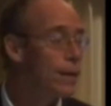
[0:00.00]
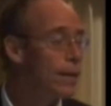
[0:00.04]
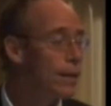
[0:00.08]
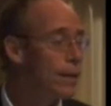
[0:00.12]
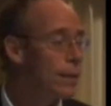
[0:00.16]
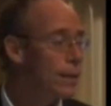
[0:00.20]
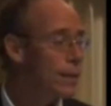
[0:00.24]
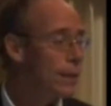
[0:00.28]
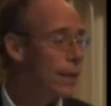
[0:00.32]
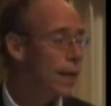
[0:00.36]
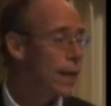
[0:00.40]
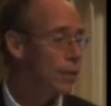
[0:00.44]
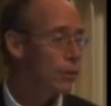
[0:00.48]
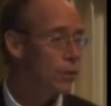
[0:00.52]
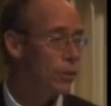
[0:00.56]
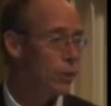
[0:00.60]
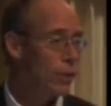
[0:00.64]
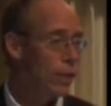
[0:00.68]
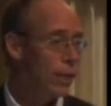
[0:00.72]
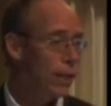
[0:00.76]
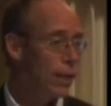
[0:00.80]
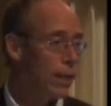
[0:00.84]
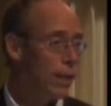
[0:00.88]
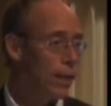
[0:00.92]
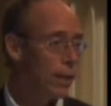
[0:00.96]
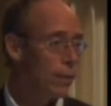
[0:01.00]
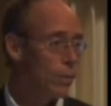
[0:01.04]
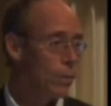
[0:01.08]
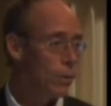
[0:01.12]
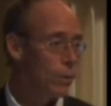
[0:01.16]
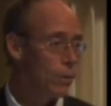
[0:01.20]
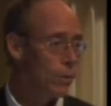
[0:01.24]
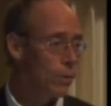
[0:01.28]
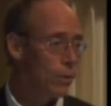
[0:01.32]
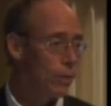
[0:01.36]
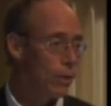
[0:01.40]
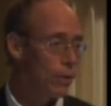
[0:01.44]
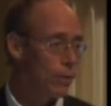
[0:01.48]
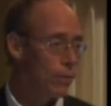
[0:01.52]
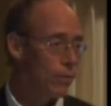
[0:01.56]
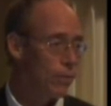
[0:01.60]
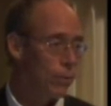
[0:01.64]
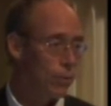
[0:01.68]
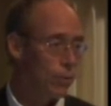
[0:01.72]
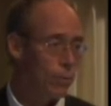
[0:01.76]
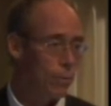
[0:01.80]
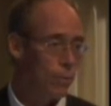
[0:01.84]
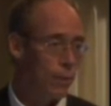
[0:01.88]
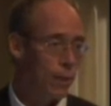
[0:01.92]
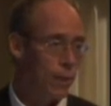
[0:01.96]
is actually at Edwards Air
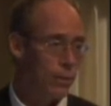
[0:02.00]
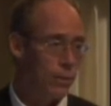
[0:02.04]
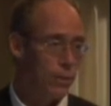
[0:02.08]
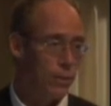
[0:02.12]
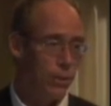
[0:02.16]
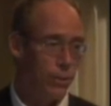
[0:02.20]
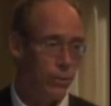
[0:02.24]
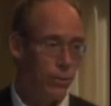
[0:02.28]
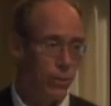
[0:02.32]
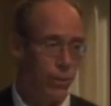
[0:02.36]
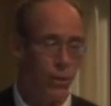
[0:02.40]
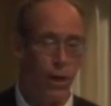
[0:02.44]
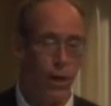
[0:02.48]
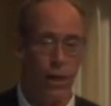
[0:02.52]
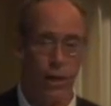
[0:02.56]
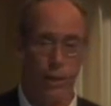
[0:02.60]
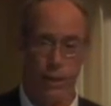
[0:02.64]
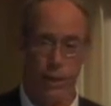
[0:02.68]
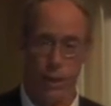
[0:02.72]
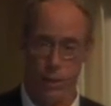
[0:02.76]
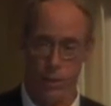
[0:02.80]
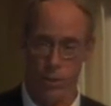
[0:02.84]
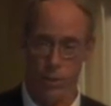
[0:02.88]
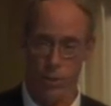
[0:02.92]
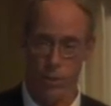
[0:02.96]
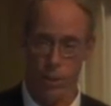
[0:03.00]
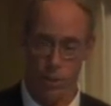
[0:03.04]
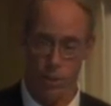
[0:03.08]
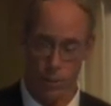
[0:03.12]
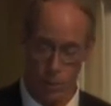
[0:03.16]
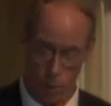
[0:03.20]
Force Base near the Lockheed Skunk